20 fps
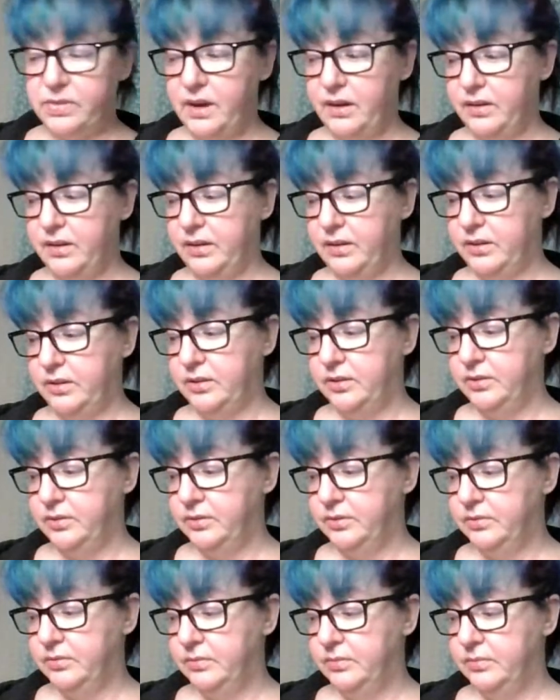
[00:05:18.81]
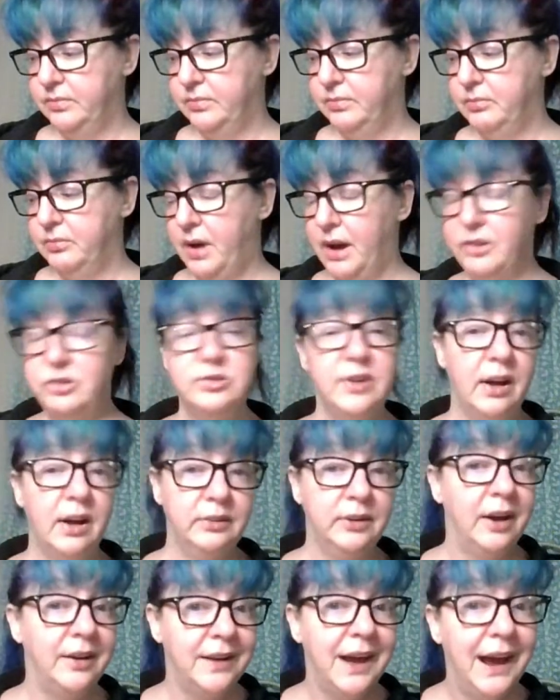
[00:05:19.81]
Uh, I shall
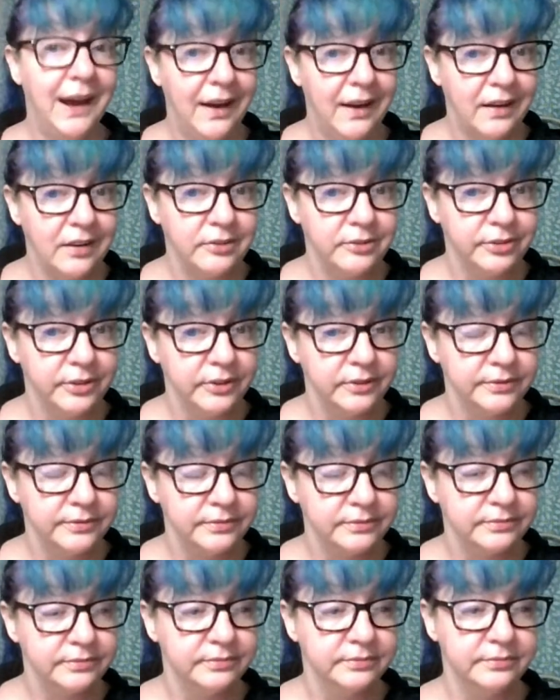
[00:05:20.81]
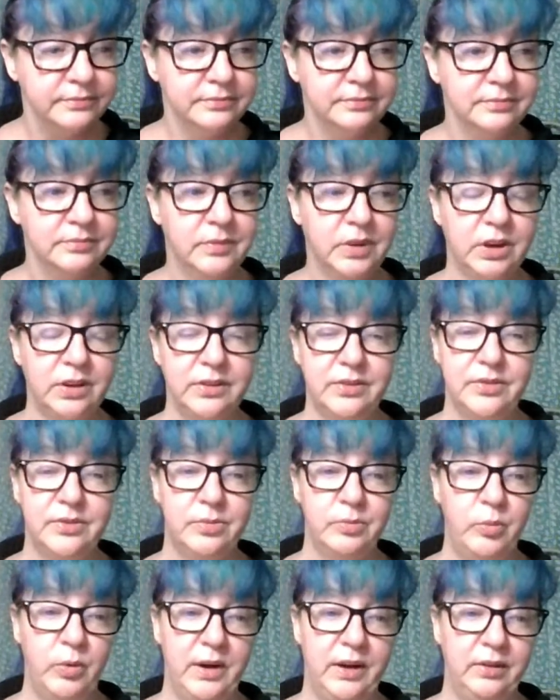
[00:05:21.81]
not have,
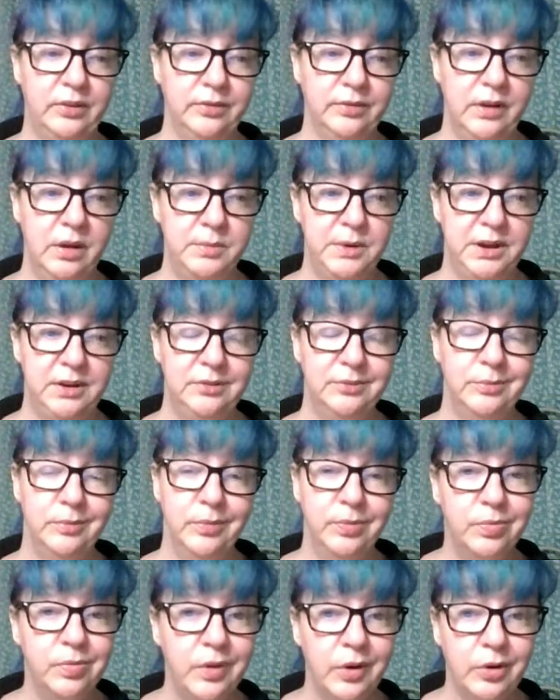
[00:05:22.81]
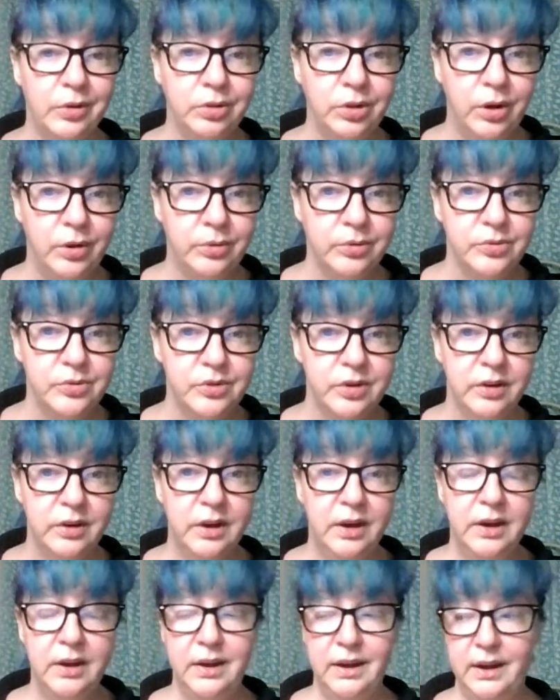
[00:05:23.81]
because, well, I mean, they're closed,
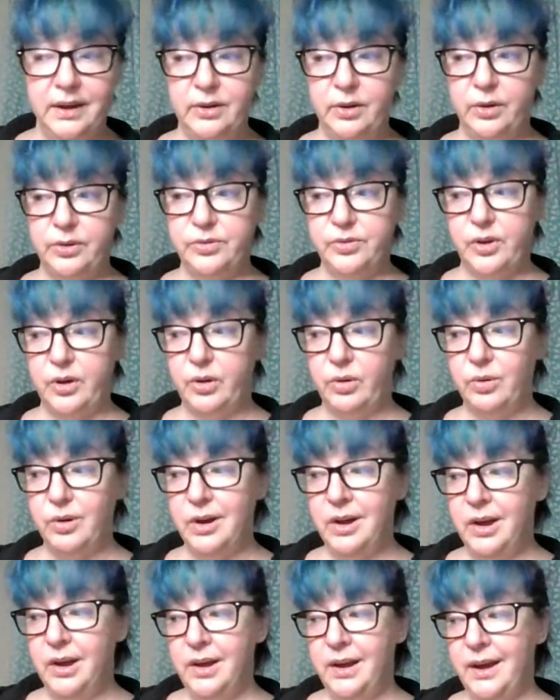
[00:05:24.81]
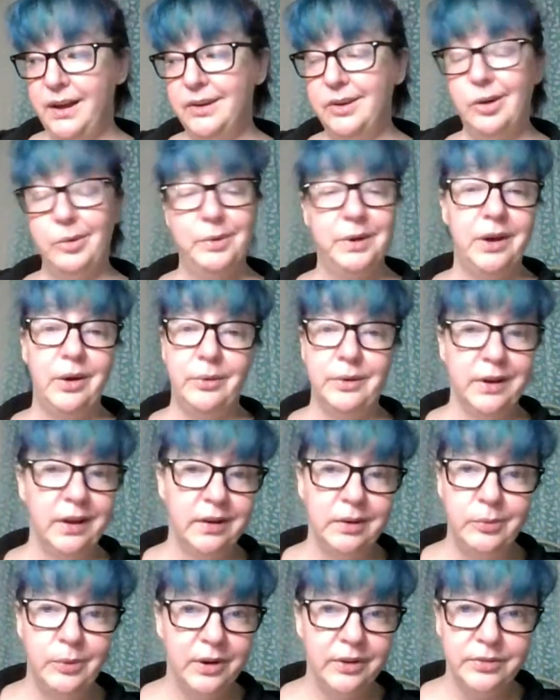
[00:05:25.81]
and also, ain't nobody going
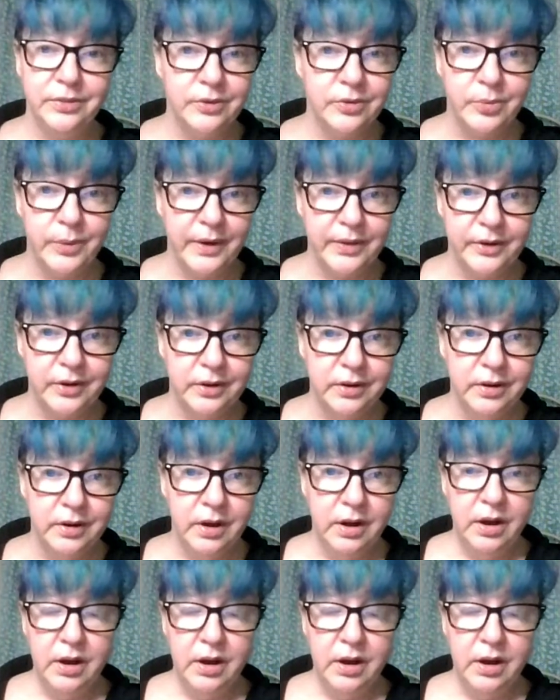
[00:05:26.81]
anywhere in this weather.